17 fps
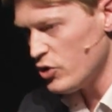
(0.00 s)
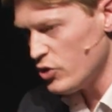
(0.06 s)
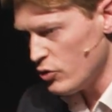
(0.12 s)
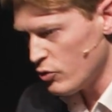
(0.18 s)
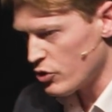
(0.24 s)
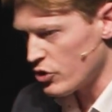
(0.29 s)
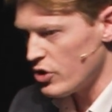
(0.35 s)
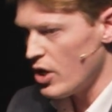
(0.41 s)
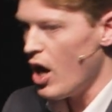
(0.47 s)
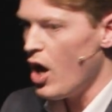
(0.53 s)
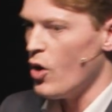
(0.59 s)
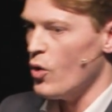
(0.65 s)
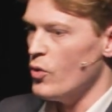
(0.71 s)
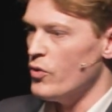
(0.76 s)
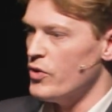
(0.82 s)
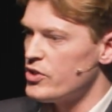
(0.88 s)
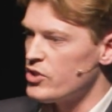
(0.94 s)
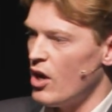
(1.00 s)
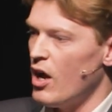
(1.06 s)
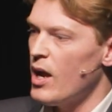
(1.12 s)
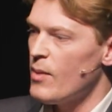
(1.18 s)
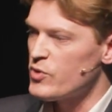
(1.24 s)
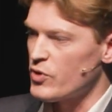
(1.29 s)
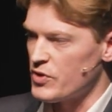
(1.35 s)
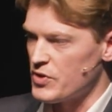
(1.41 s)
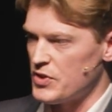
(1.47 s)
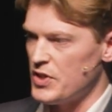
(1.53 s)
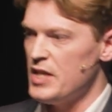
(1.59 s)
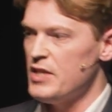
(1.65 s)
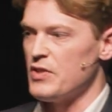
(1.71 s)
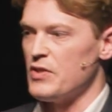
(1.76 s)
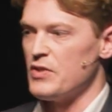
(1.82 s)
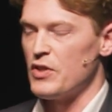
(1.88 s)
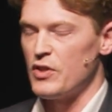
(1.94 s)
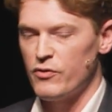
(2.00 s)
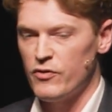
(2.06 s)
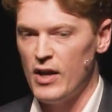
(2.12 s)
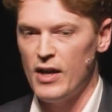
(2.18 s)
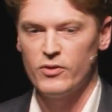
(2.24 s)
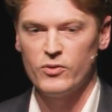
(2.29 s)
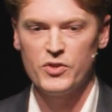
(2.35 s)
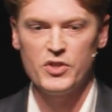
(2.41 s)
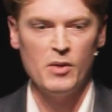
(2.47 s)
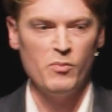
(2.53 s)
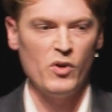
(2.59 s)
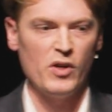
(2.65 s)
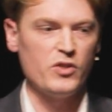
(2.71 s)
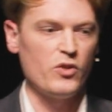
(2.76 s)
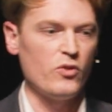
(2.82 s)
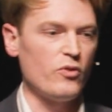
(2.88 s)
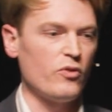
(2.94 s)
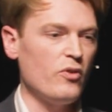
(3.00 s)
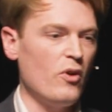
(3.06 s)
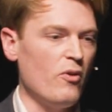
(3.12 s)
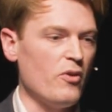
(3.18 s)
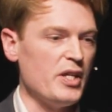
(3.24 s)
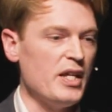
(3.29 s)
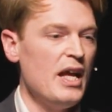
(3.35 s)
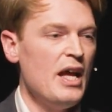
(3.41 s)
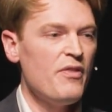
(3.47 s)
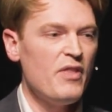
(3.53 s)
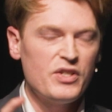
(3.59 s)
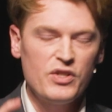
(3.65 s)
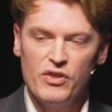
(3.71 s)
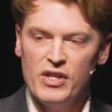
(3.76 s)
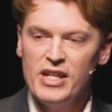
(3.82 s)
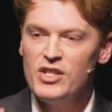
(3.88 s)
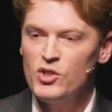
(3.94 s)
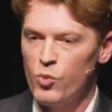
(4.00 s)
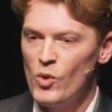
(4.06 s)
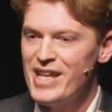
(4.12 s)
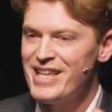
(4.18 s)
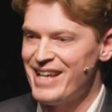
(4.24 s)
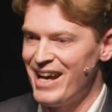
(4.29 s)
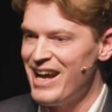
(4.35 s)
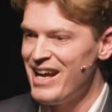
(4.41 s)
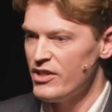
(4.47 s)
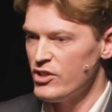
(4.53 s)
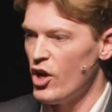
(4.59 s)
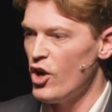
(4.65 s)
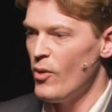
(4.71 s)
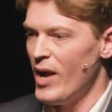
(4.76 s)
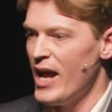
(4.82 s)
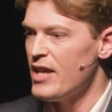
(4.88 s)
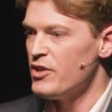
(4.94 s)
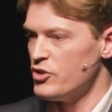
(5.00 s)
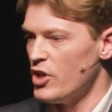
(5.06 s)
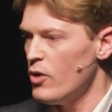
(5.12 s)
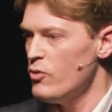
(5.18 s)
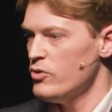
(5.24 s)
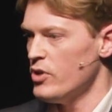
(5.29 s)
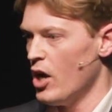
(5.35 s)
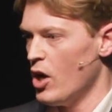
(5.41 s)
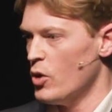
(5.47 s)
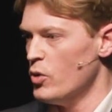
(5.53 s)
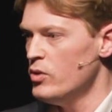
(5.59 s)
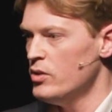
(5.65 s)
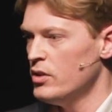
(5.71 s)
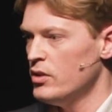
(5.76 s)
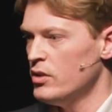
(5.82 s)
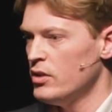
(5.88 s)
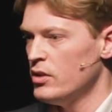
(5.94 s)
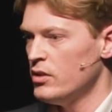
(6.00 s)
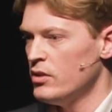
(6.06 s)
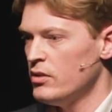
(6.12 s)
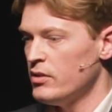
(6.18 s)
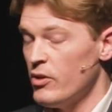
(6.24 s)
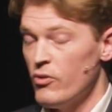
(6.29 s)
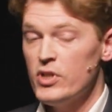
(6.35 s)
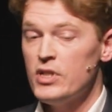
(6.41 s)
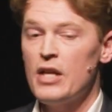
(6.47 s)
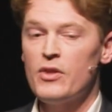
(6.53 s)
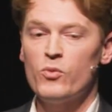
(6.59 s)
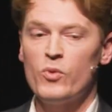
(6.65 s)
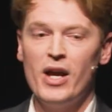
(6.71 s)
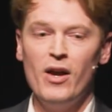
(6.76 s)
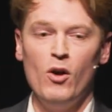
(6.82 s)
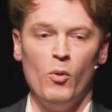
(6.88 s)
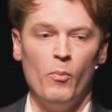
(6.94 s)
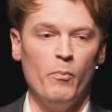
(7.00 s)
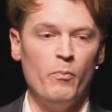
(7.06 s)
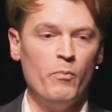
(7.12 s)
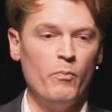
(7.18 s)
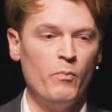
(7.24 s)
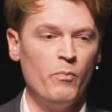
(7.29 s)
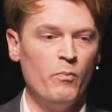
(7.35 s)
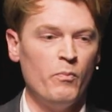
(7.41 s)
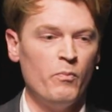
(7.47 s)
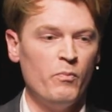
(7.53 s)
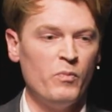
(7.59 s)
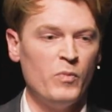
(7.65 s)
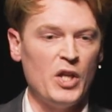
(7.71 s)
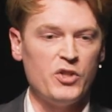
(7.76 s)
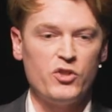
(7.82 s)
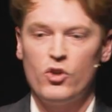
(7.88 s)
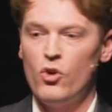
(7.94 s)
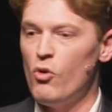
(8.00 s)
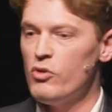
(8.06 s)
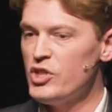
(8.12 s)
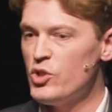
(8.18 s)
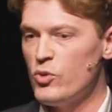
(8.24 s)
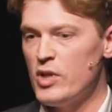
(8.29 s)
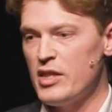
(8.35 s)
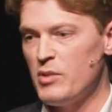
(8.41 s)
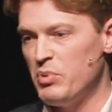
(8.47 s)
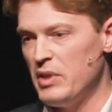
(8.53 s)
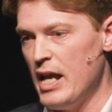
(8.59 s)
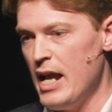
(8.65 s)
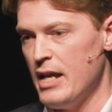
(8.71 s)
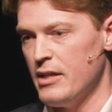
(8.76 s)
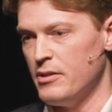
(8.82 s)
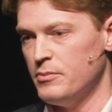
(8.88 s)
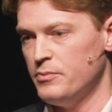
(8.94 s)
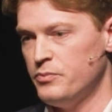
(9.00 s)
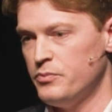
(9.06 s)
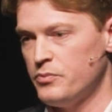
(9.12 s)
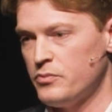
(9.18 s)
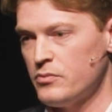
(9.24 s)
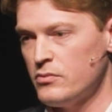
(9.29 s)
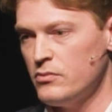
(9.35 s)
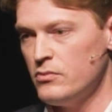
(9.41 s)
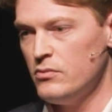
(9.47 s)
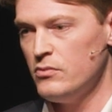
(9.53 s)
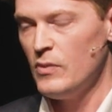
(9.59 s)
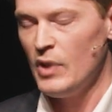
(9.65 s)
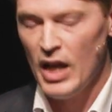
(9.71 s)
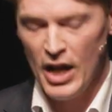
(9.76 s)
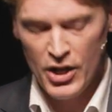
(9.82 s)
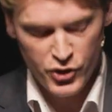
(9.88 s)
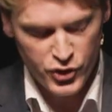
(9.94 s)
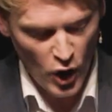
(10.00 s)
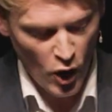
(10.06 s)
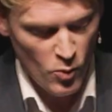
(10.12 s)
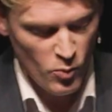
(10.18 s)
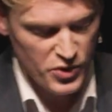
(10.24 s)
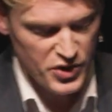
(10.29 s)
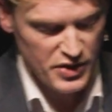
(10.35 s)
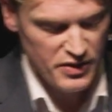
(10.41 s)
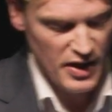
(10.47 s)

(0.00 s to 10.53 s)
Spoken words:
to you to know the times or the seasons that the Father has set by his own authority. There's things we can't know and don't know. They're in another realm. It's according to another plan. And Job was